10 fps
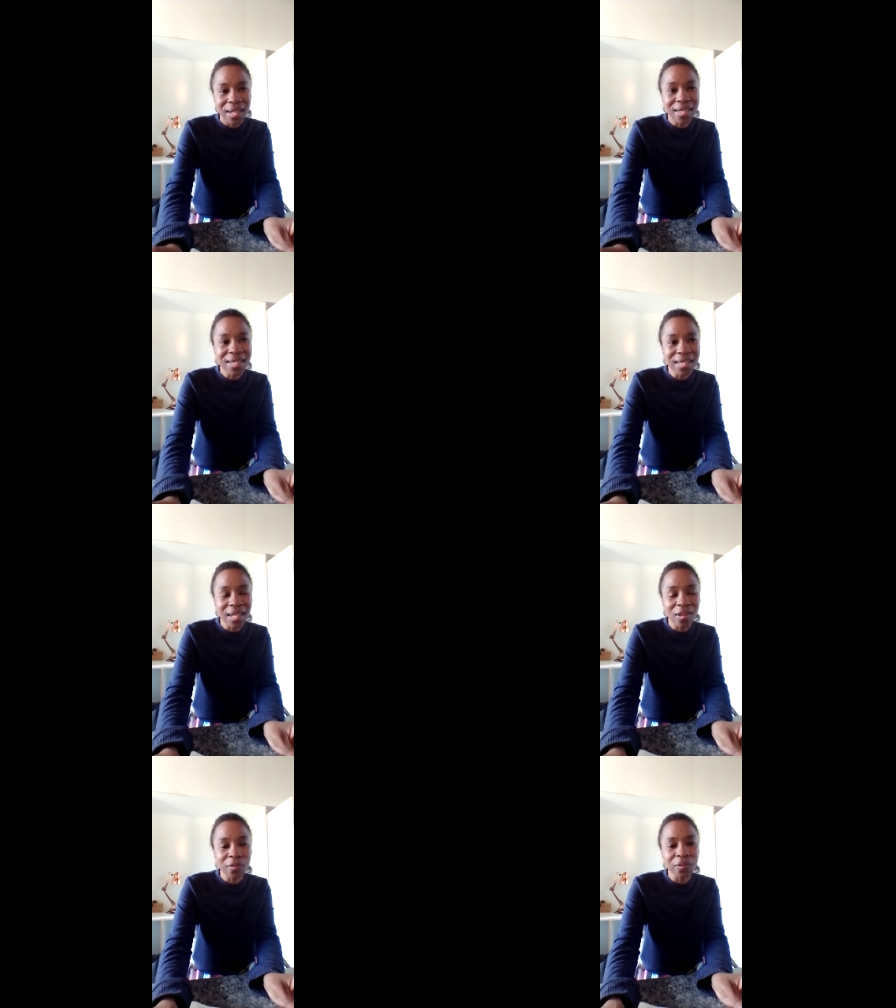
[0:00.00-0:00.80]

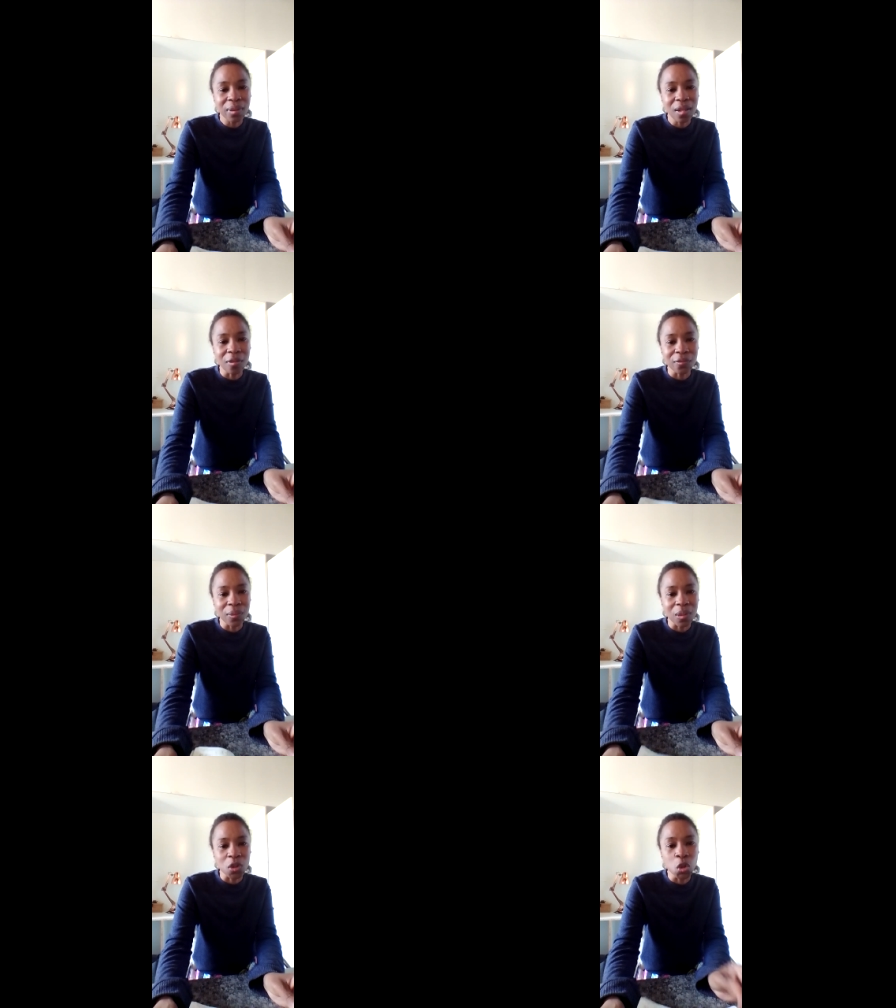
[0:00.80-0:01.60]
instead of
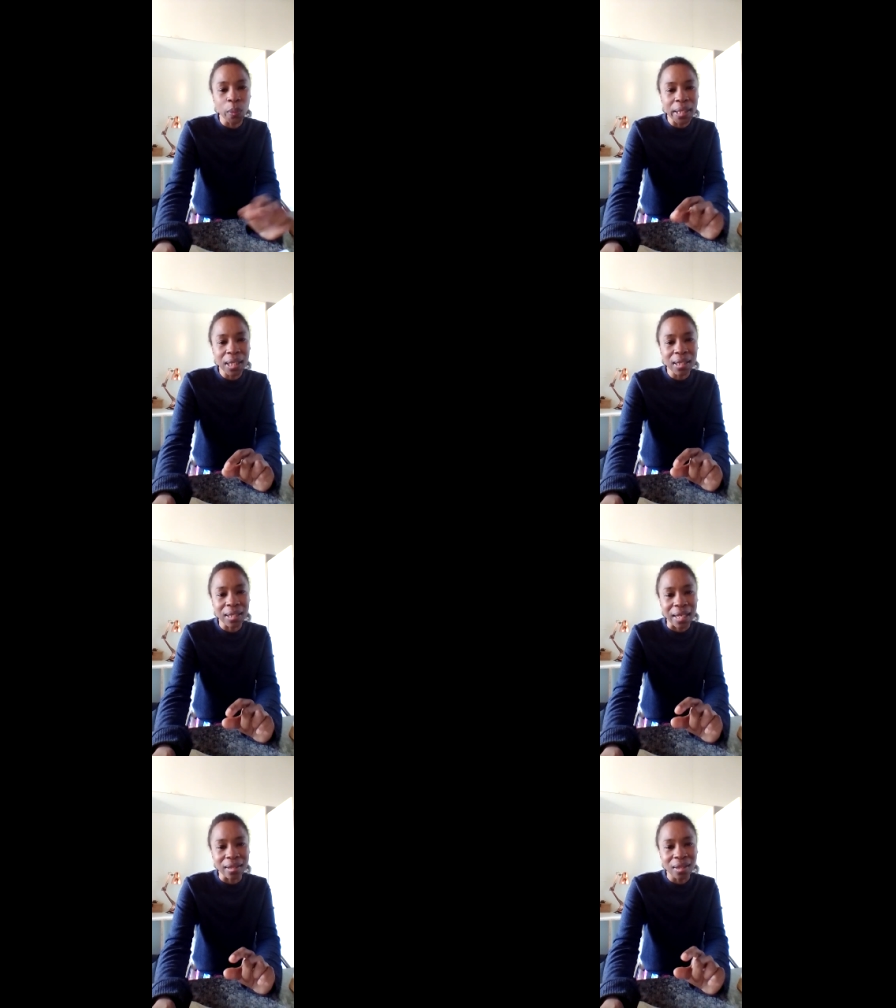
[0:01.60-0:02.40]
doing
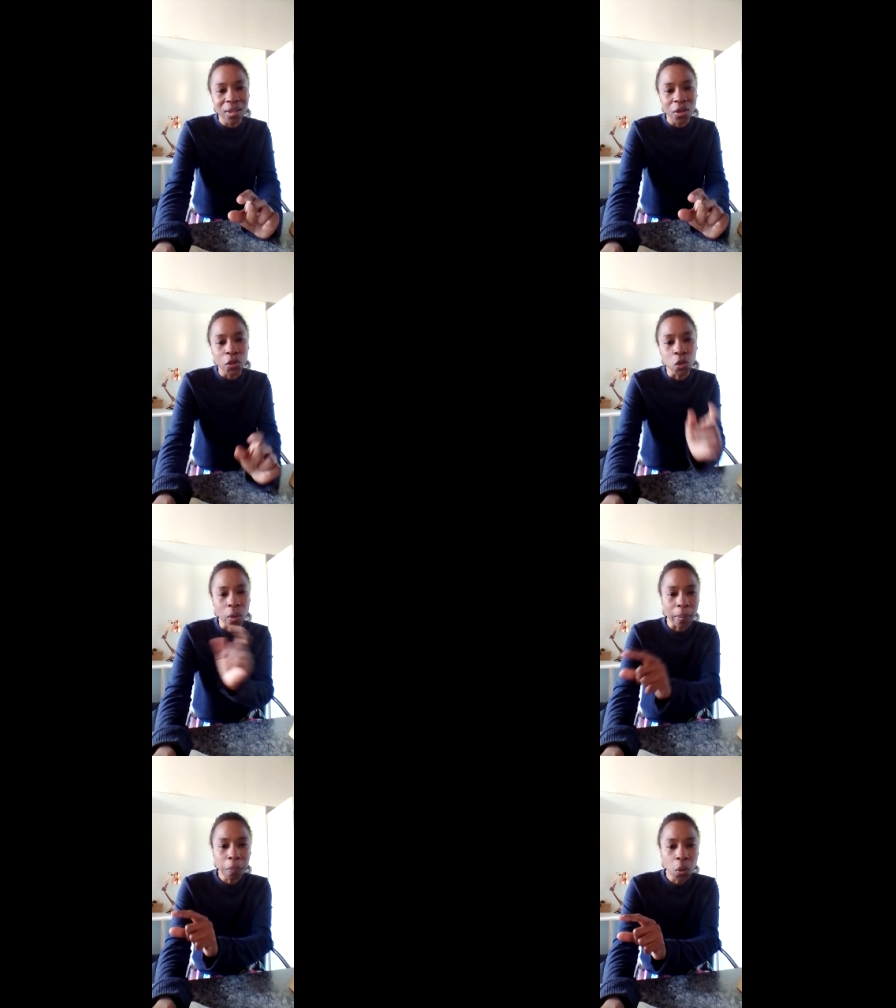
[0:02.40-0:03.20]
it that
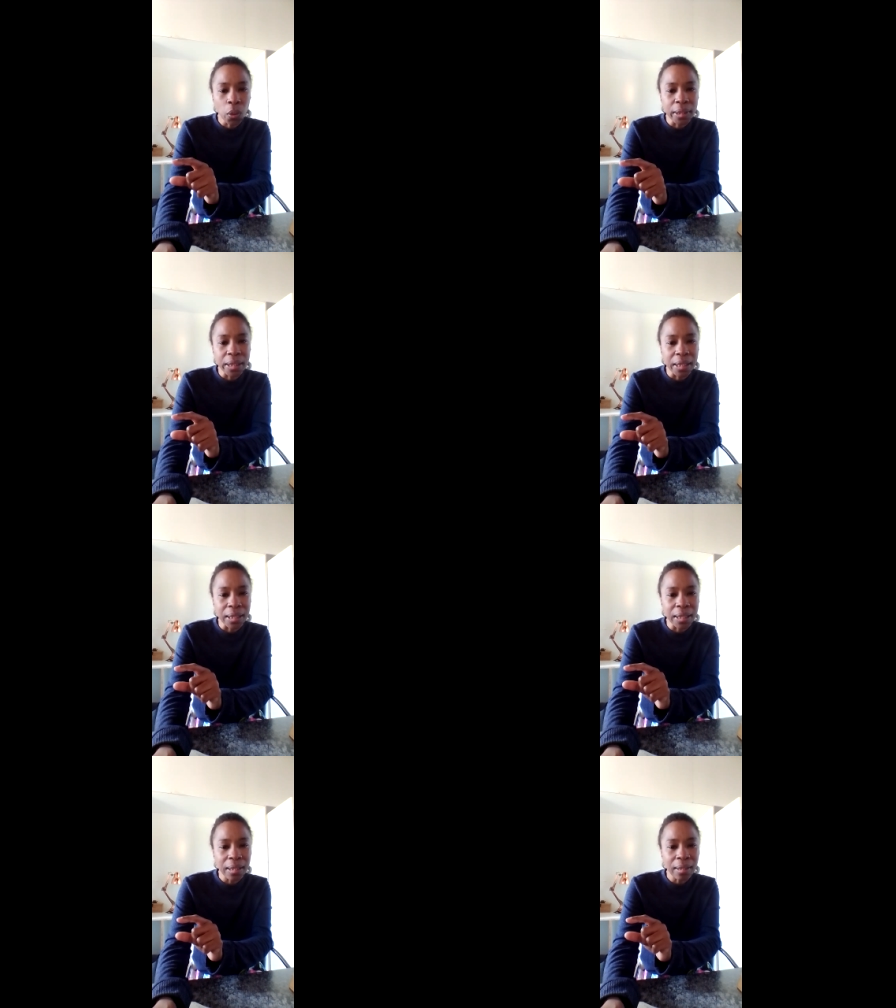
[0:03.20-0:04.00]
your
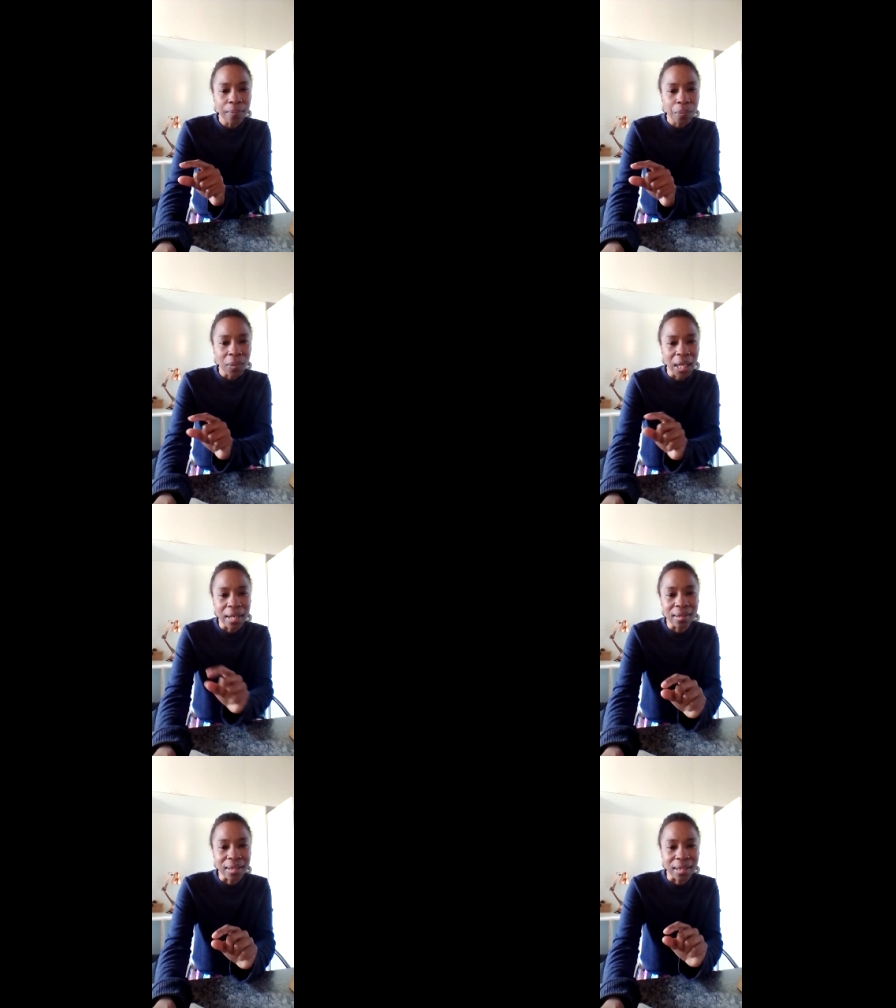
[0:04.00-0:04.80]
employee
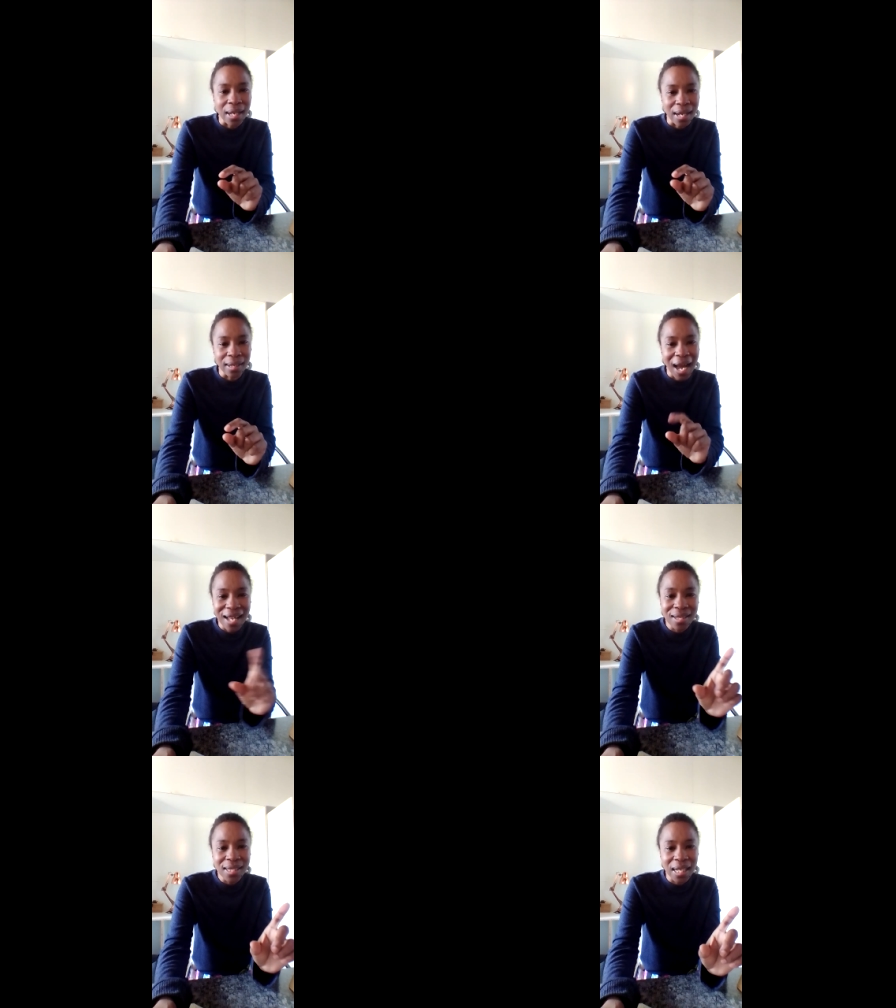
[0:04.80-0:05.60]
and
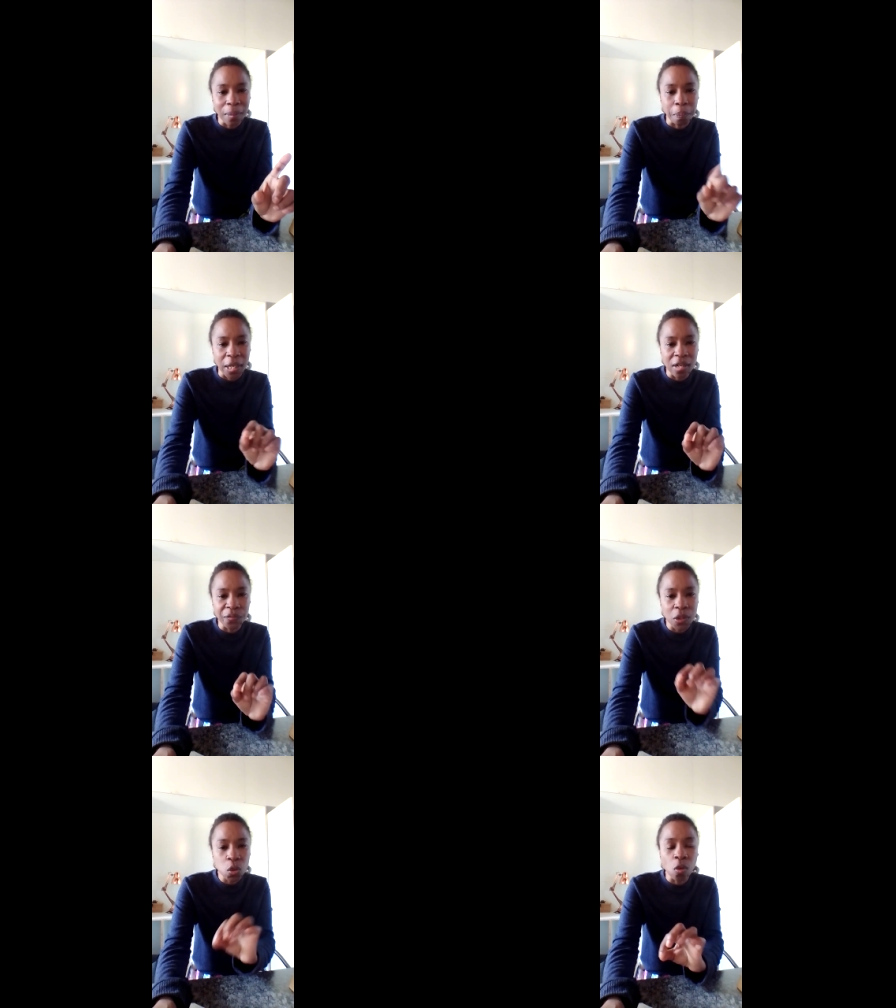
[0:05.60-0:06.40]
others can
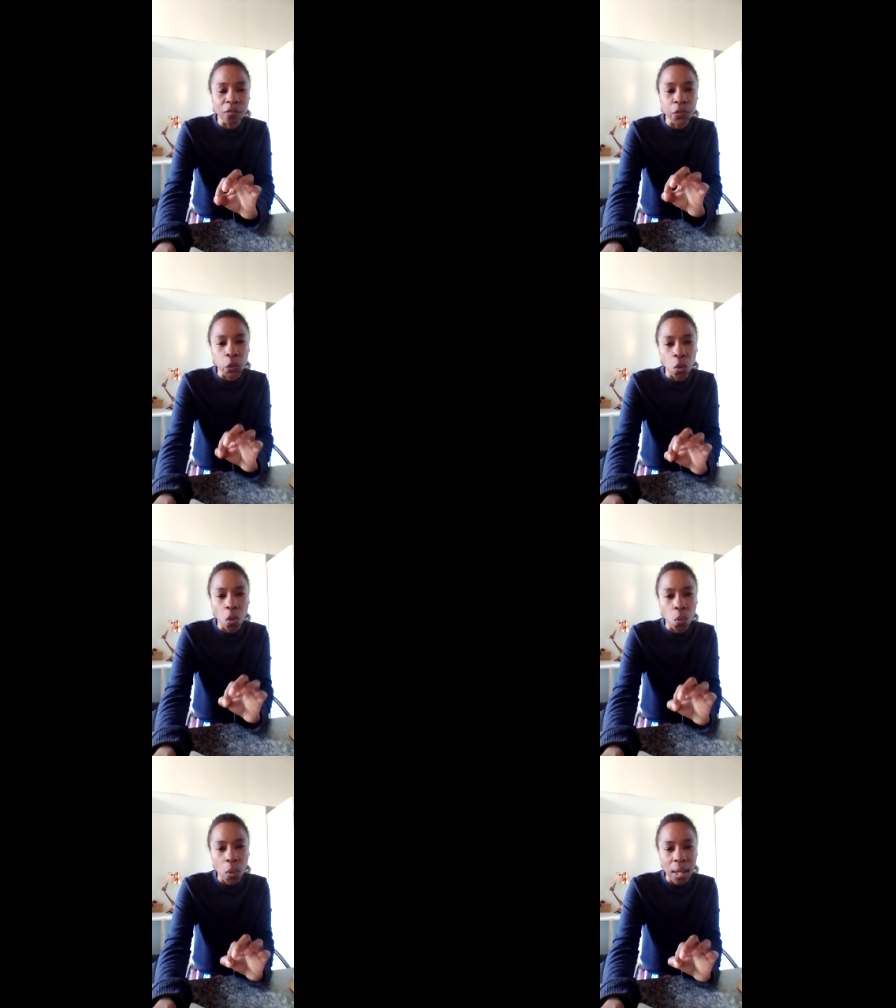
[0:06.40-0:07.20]
benefit off
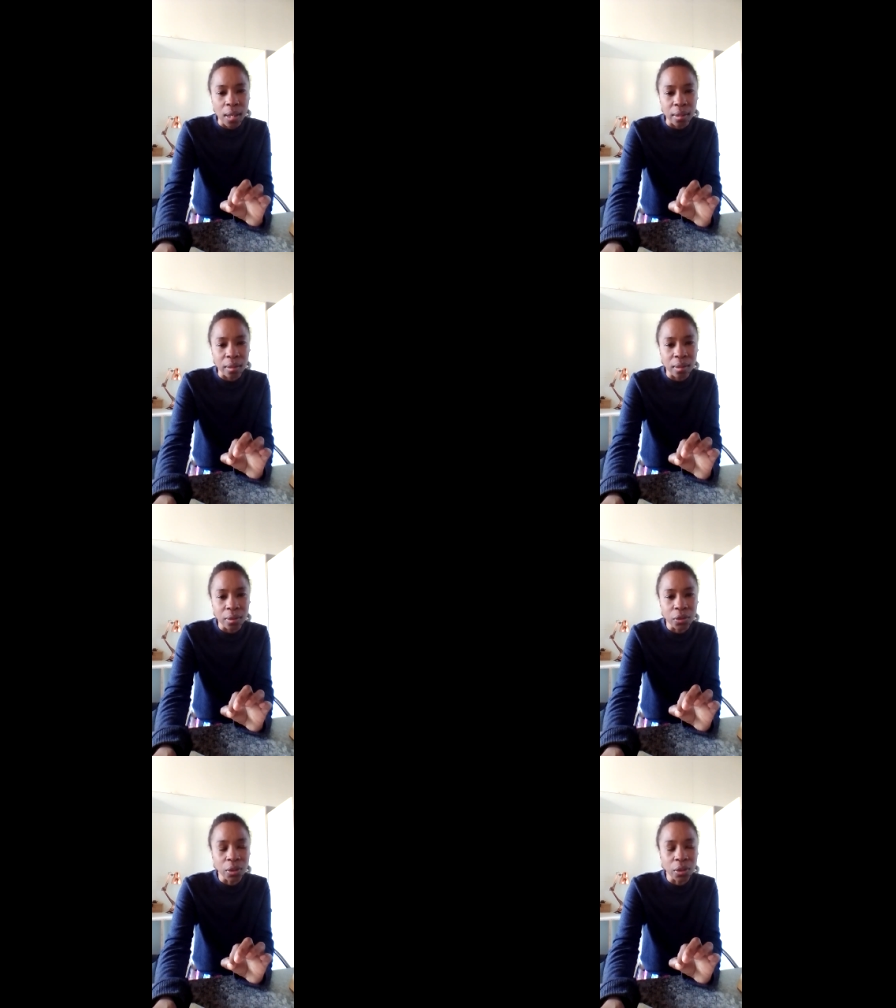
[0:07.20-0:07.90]
your work,